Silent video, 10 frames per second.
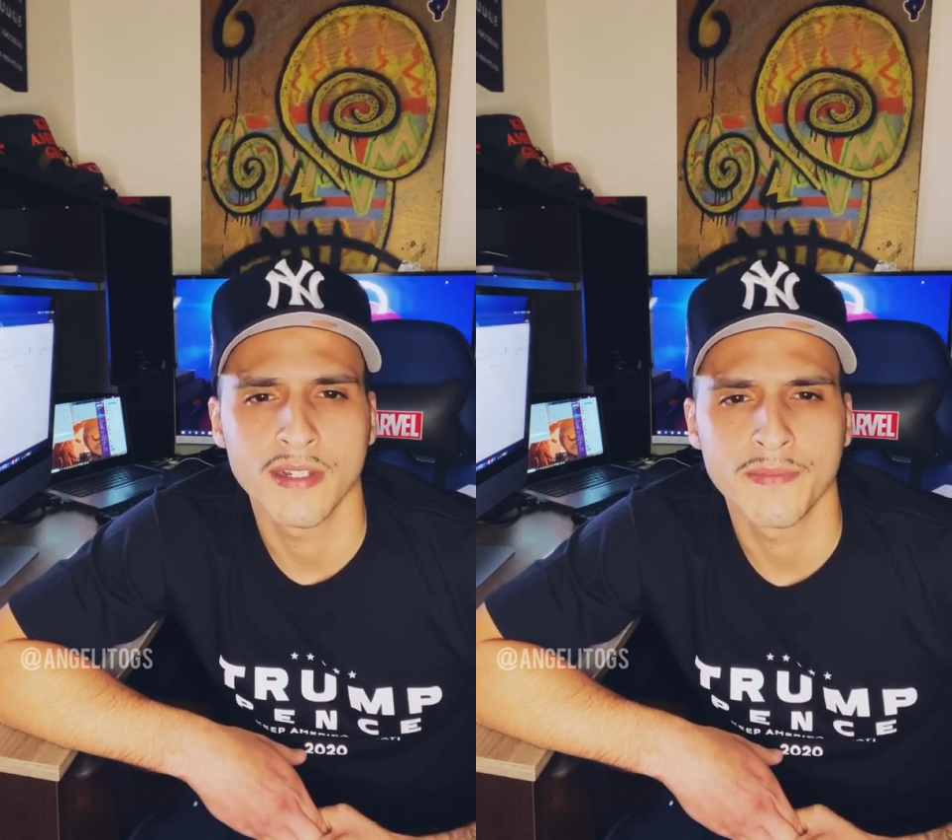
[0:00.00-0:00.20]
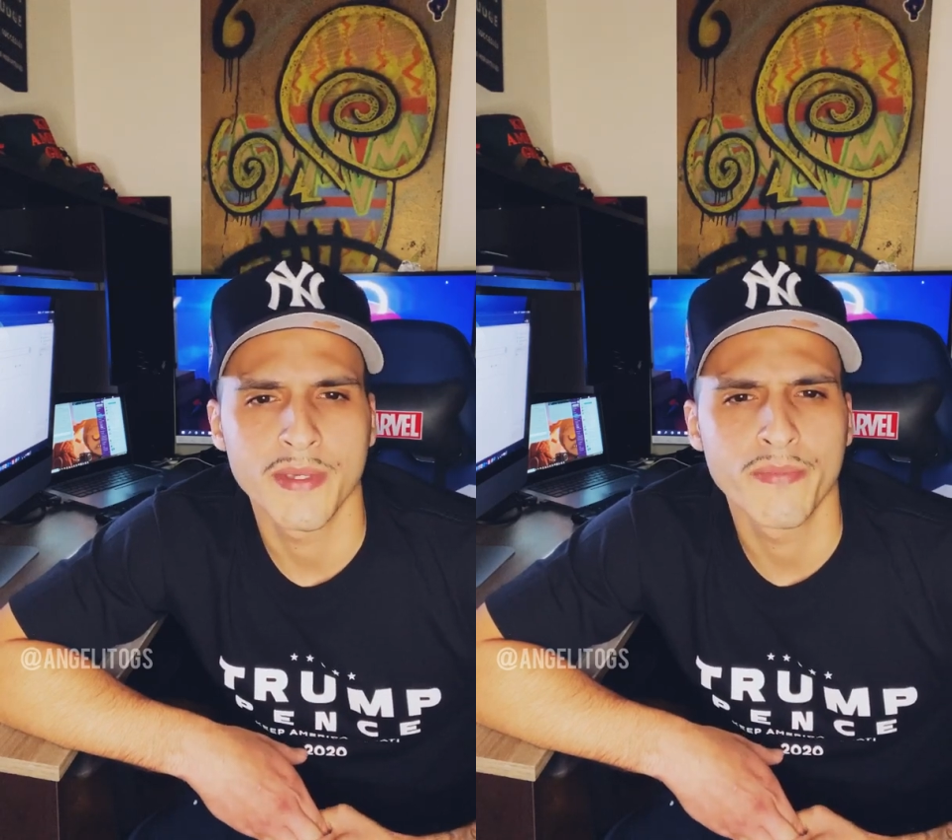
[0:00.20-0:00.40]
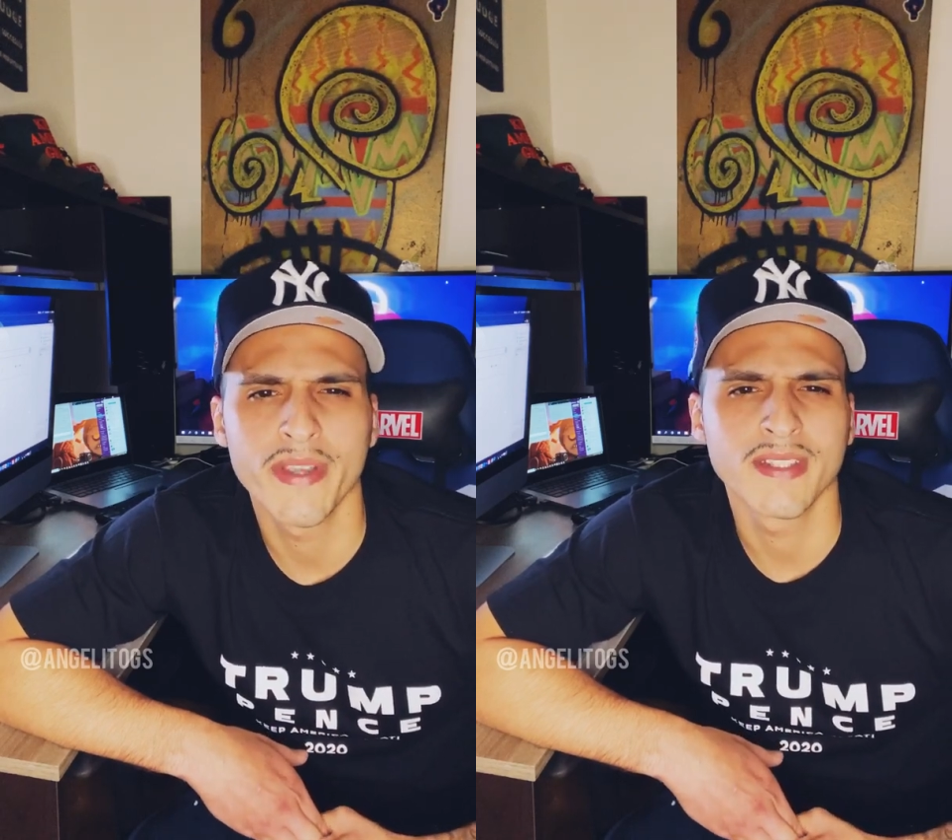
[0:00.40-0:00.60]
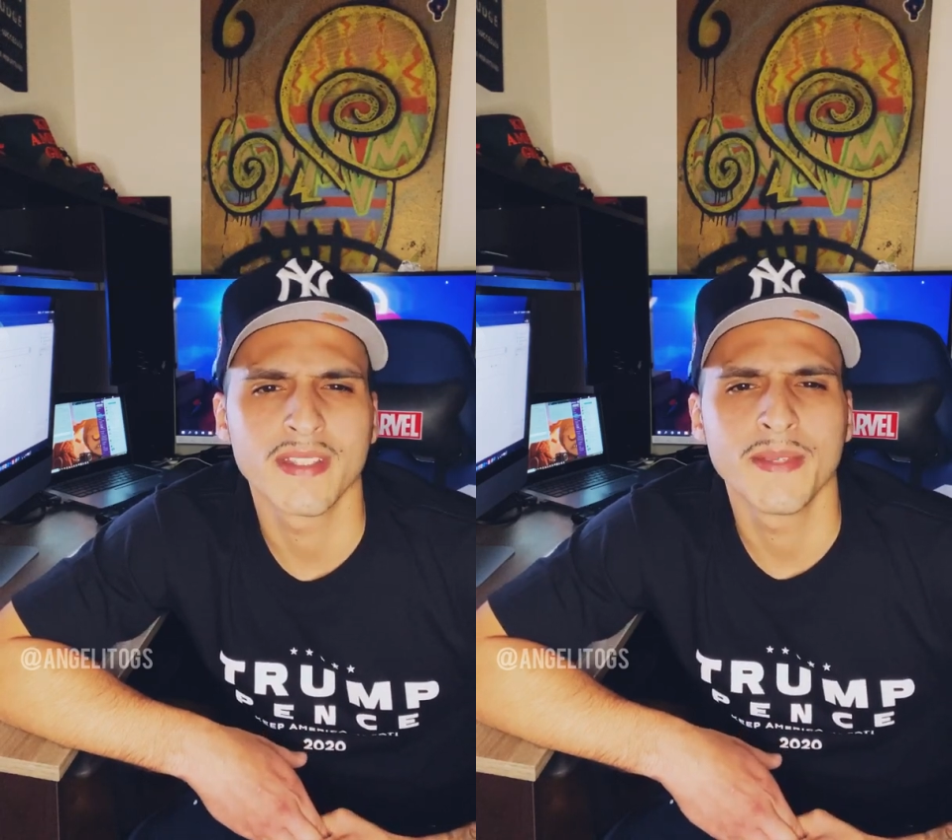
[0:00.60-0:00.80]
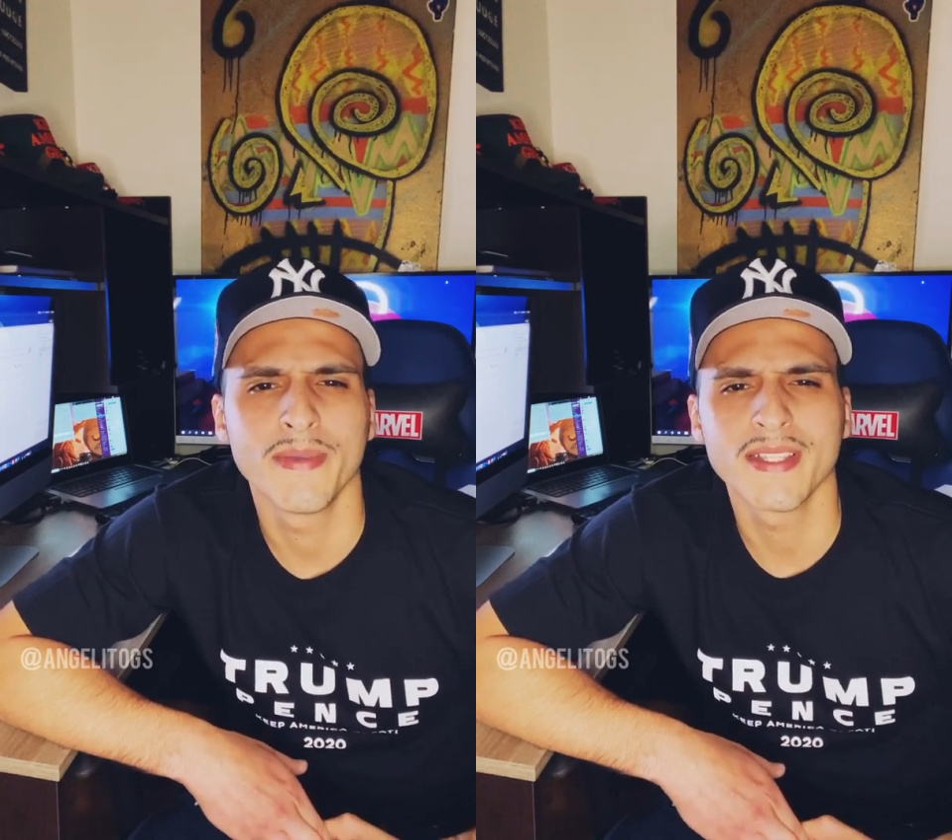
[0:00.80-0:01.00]

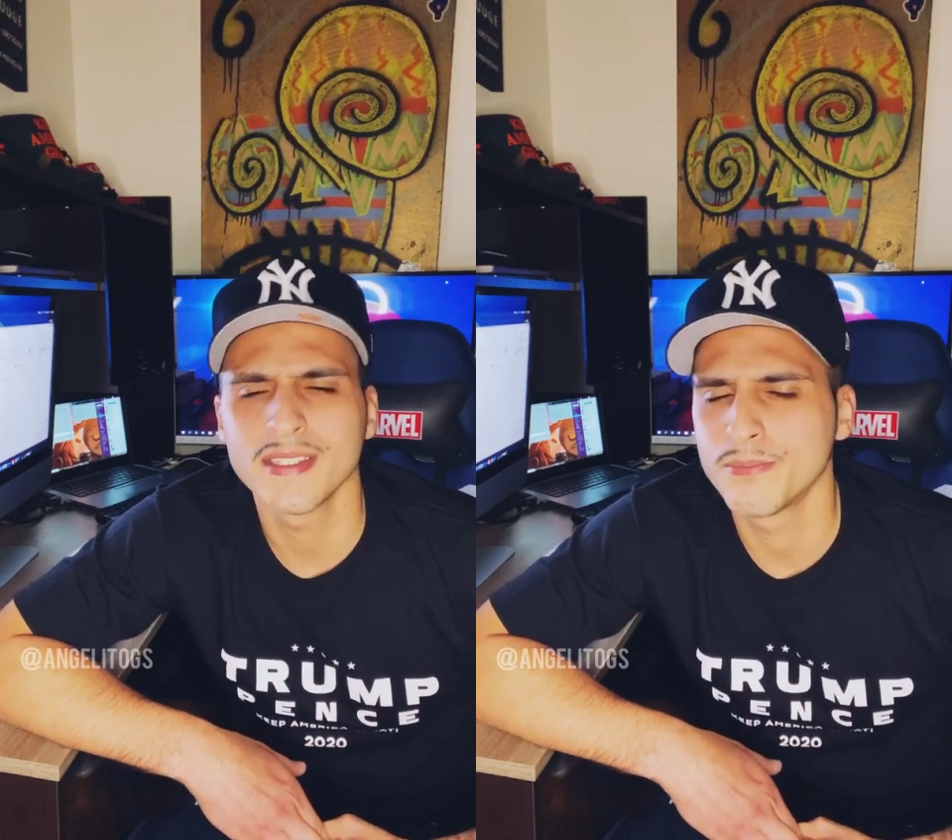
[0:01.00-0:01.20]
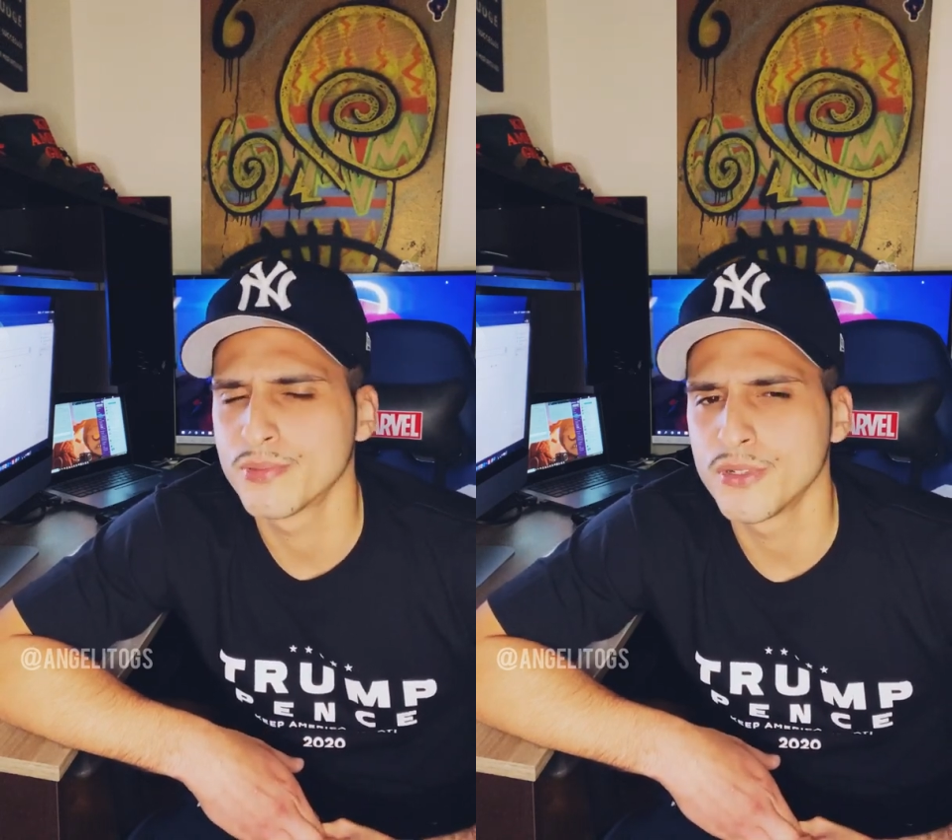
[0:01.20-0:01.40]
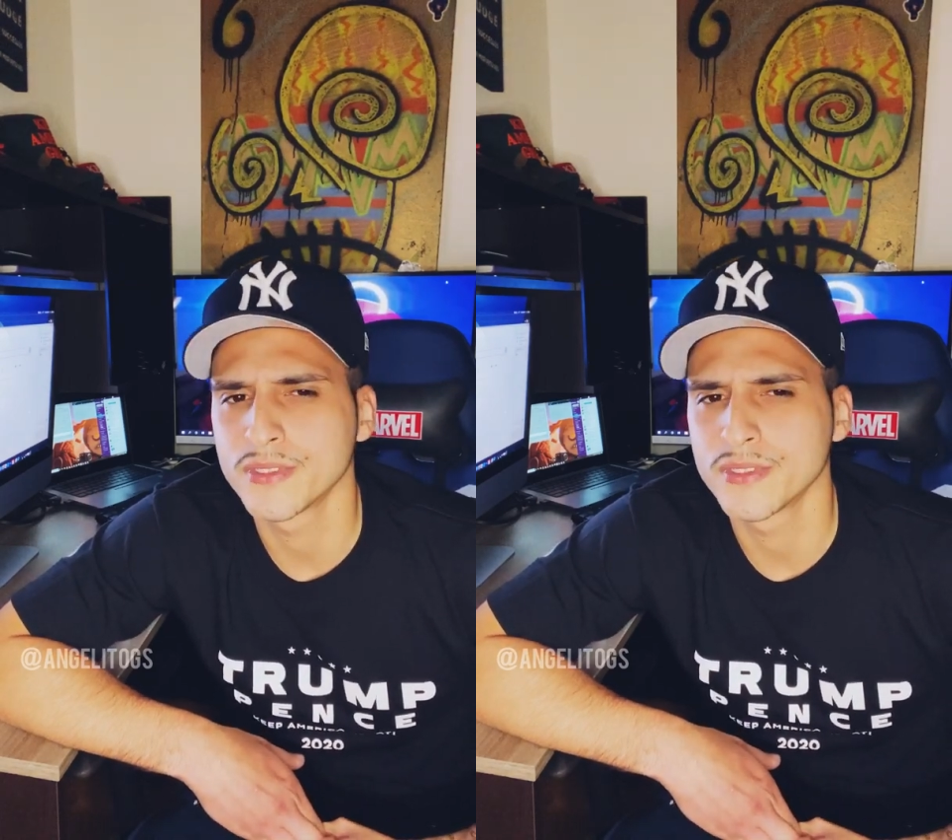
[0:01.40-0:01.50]
He basically broke